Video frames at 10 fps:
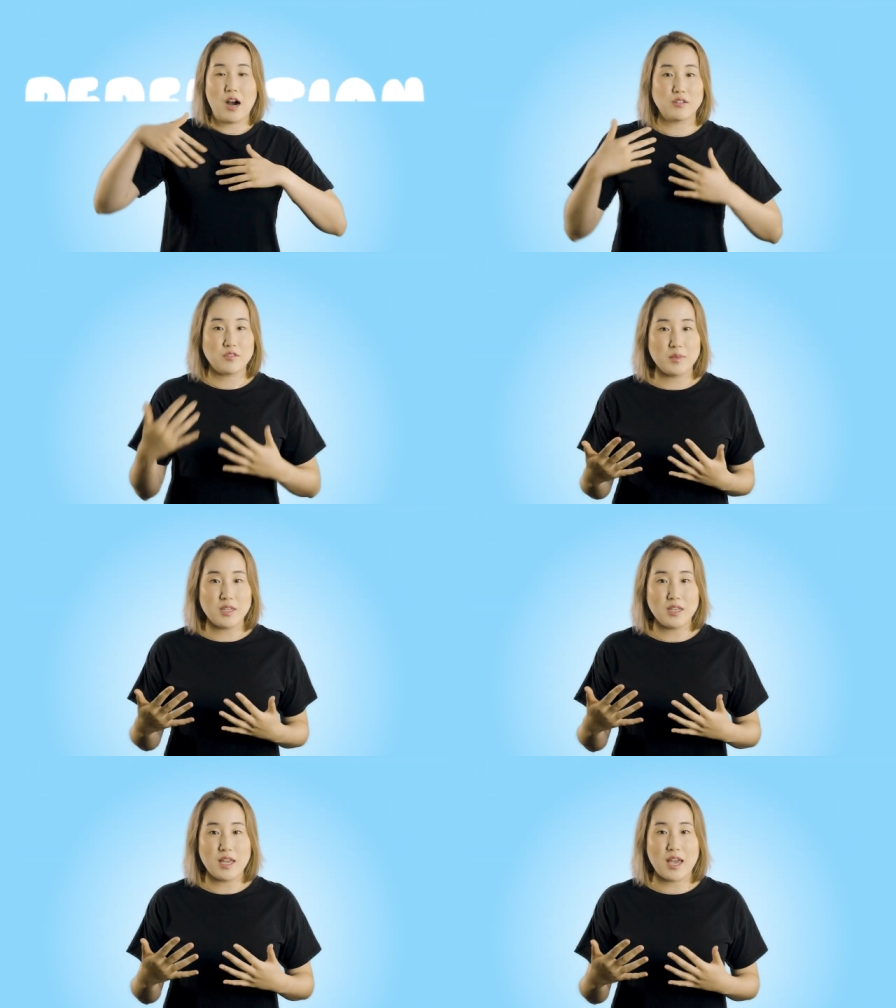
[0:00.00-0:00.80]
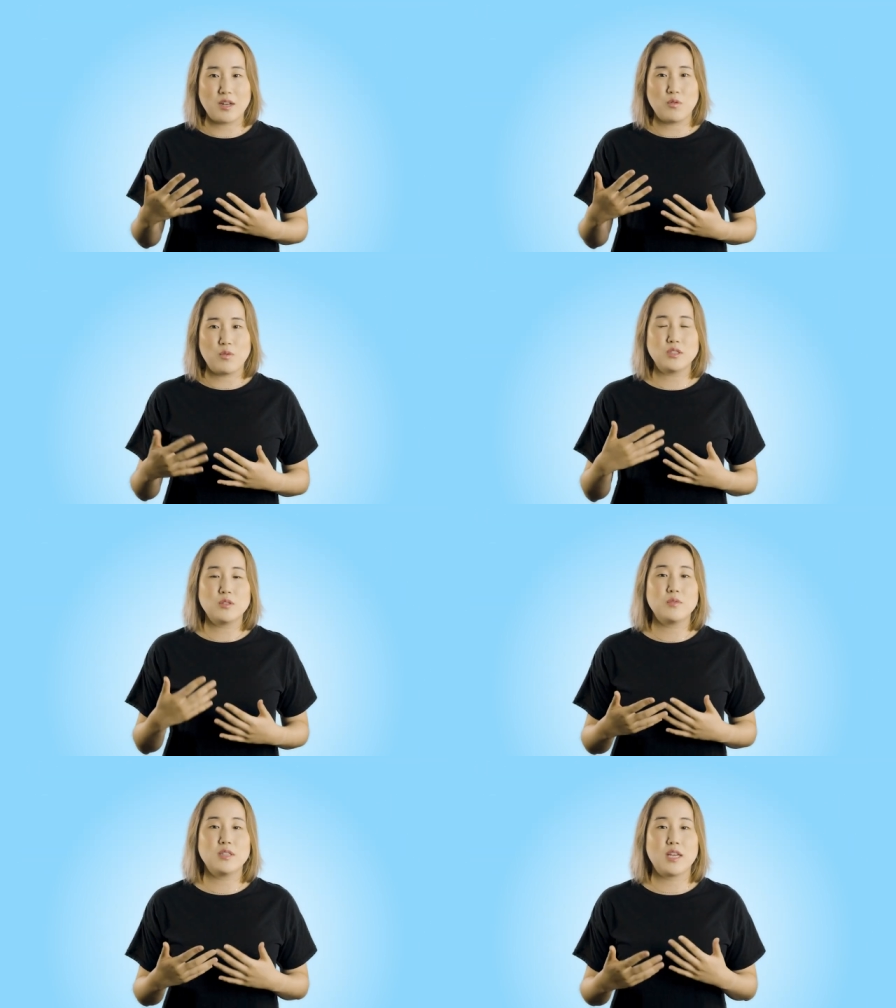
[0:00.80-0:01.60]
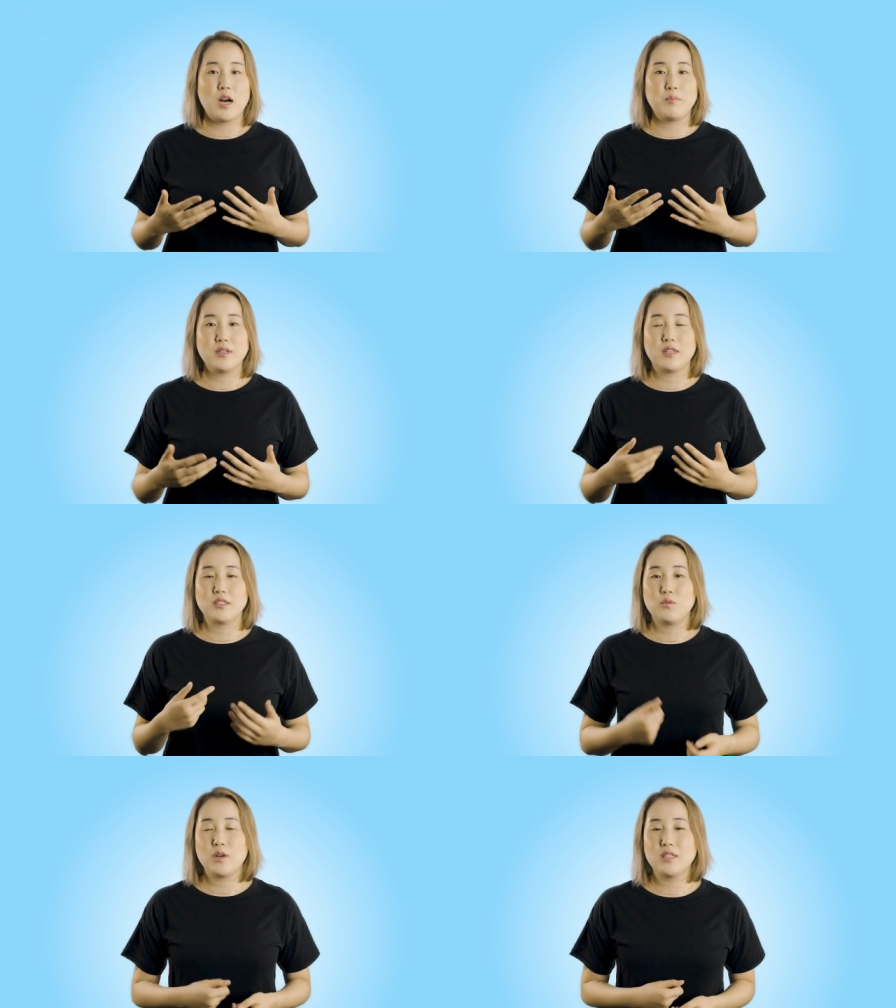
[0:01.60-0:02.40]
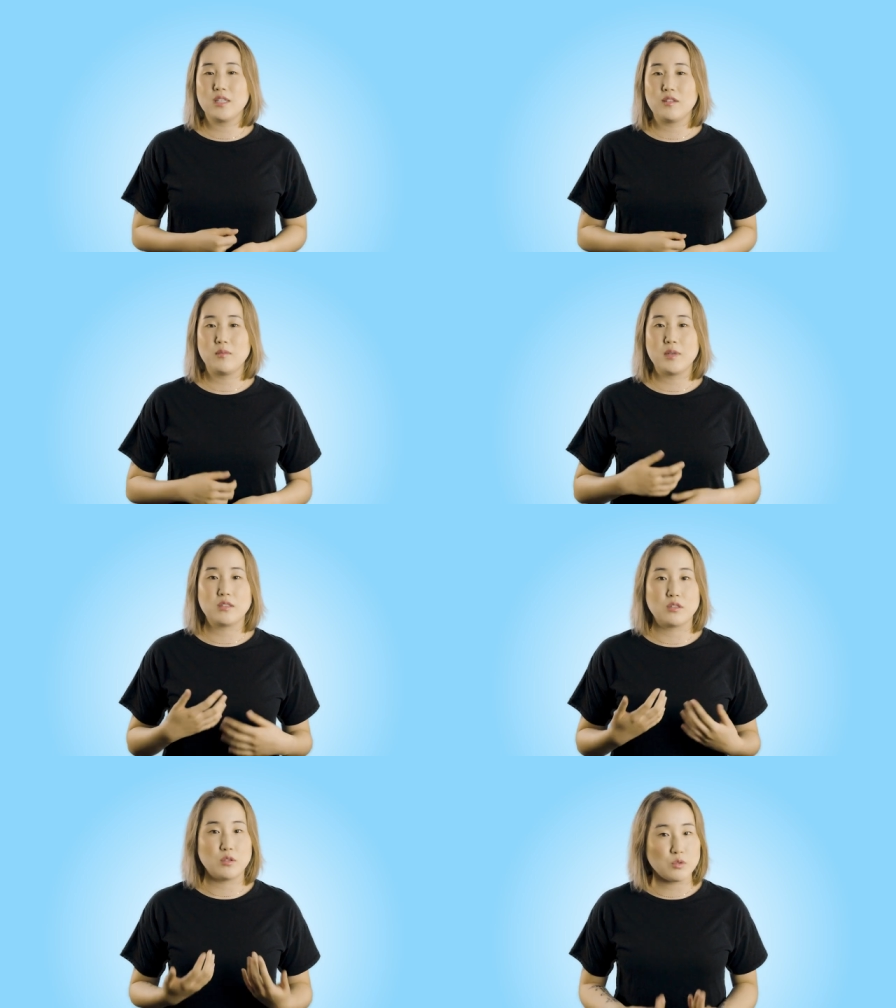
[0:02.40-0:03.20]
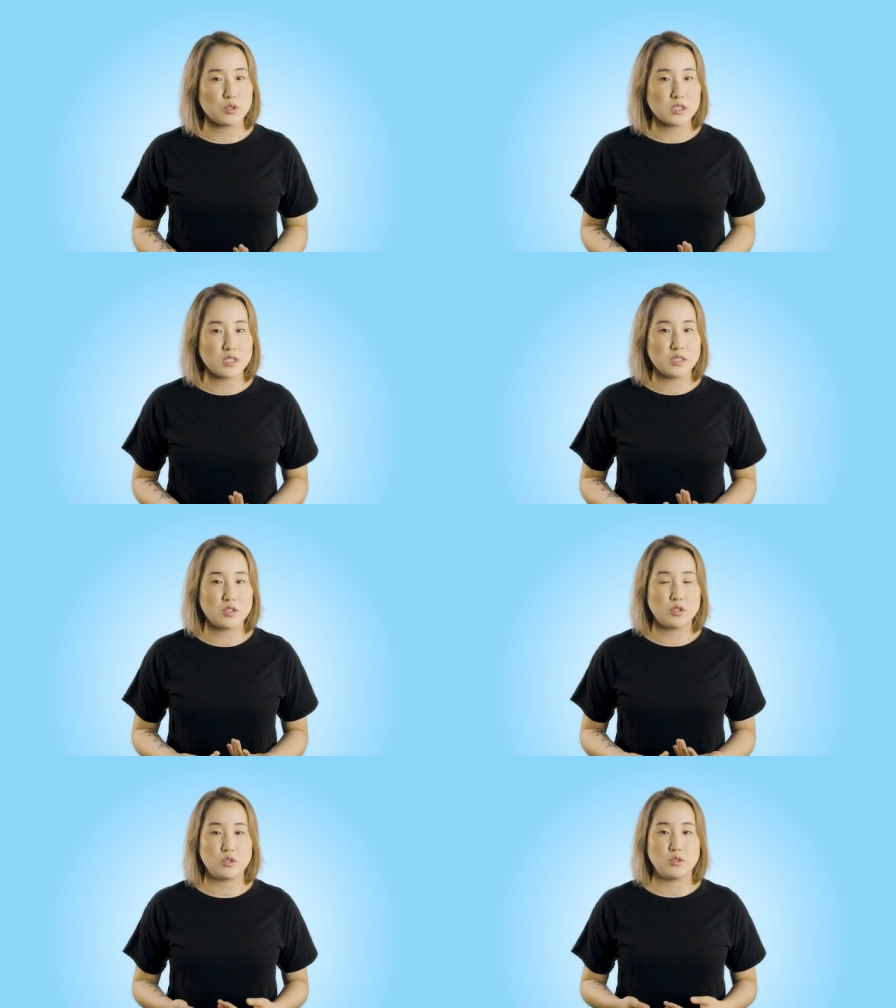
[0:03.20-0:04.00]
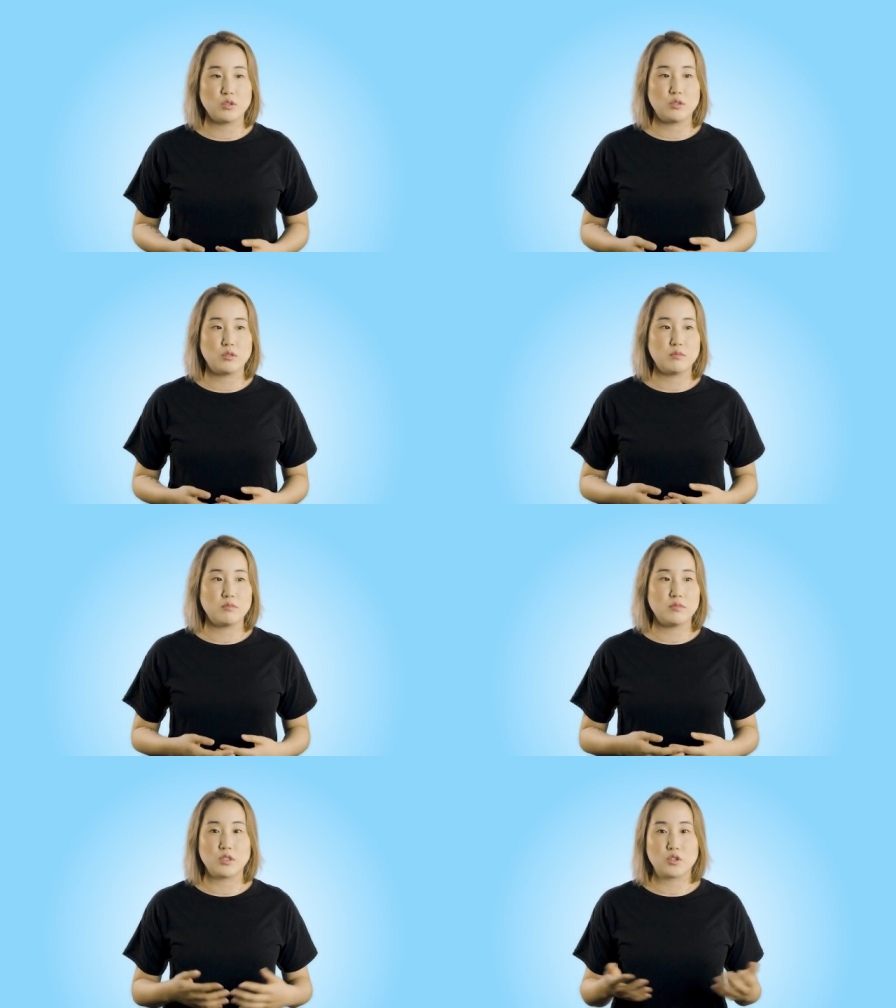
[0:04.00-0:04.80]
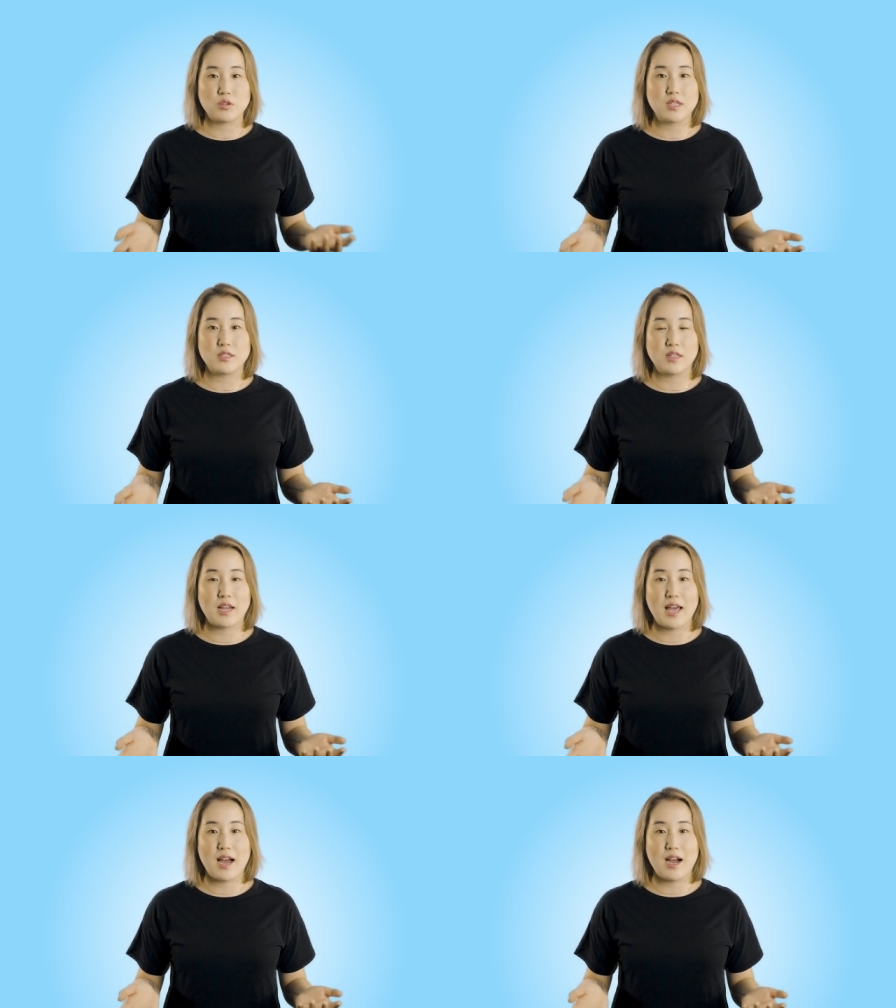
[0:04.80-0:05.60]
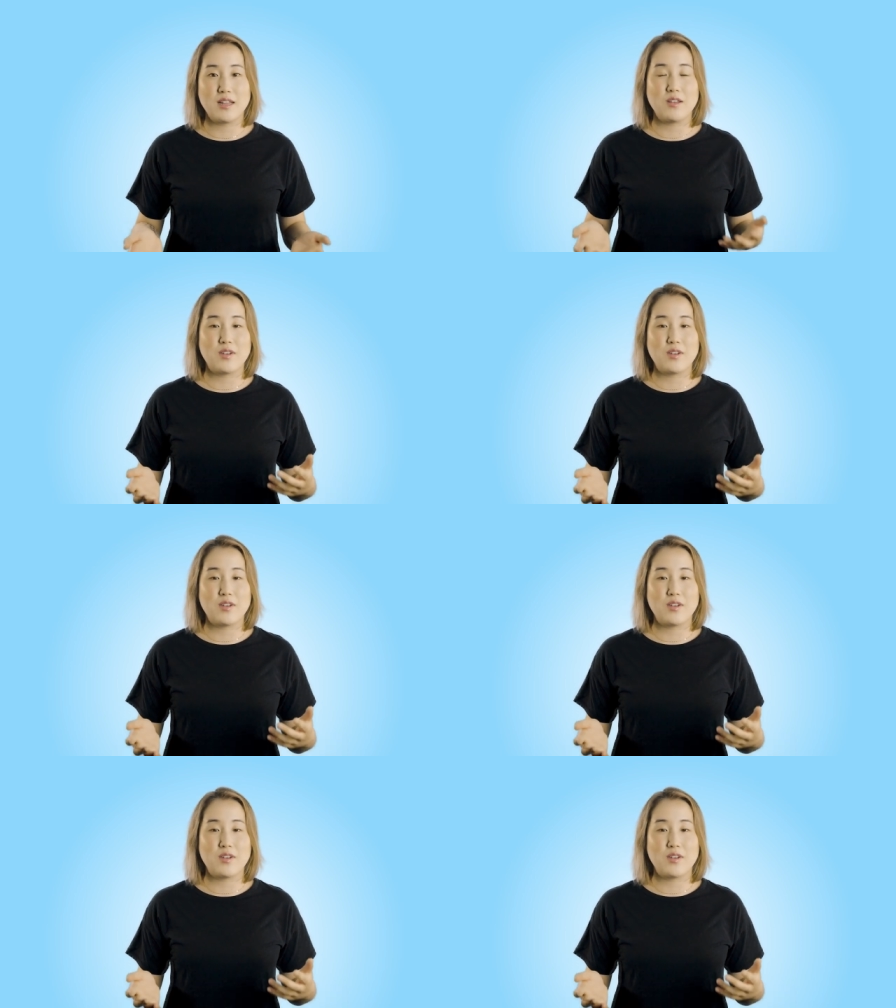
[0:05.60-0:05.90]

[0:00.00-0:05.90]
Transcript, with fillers: out of me, and it wasn't really helping because it wasn't giving me solutions to the stress that I had.